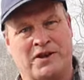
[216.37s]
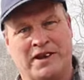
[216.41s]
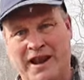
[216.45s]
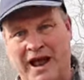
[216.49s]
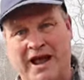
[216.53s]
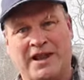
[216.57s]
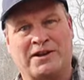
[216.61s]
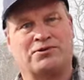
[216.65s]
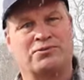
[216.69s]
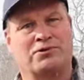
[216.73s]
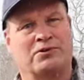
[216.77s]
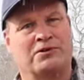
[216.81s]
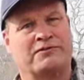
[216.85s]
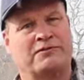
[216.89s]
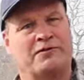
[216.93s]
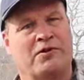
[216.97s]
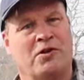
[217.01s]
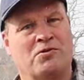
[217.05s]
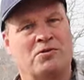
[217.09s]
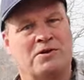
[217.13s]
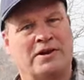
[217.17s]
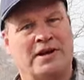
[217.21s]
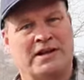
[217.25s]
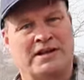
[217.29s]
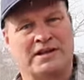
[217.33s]
An Android
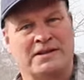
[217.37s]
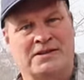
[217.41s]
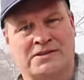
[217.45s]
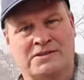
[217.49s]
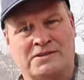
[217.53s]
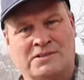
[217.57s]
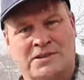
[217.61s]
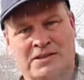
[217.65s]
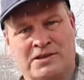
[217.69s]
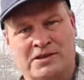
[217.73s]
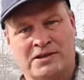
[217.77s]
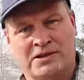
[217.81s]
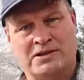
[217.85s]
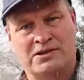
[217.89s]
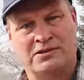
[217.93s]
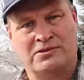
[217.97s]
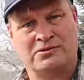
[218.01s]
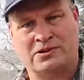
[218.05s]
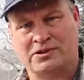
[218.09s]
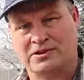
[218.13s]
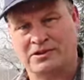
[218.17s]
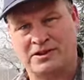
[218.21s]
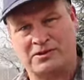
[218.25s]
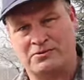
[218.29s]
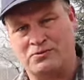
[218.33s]
phone, that is.
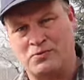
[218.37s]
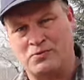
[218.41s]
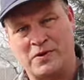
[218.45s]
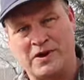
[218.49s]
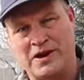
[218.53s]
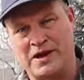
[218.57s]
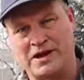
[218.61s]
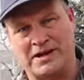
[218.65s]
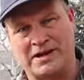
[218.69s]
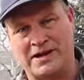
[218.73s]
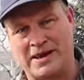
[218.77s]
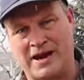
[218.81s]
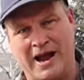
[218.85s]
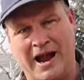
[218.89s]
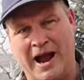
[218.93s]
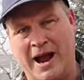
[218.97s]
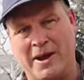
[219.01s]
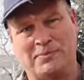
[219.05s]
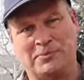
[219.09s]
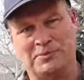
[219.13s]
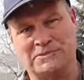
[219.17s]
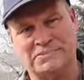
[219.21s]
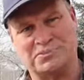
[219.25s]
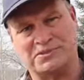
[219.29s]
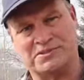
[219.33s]
Not that weird
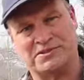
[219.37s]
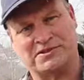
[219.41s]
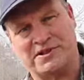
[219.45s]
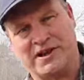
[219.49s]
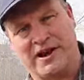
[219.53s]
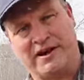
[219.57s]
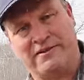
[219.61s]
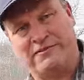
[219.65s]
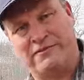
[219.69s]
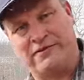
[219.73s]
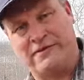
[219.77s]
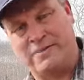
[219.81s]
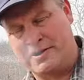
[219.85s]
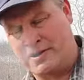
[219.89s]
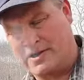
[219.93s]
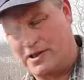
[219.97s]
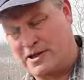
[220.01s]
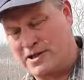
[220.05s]
Apple stuff.